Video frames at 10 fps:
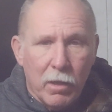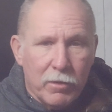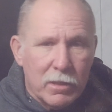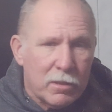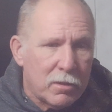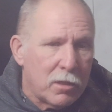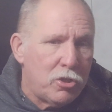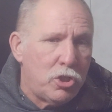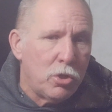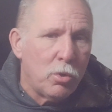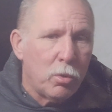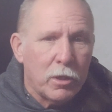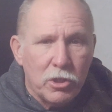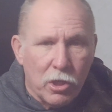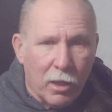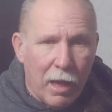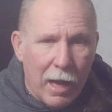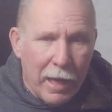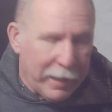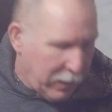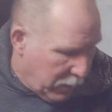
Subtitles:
This is in June and July.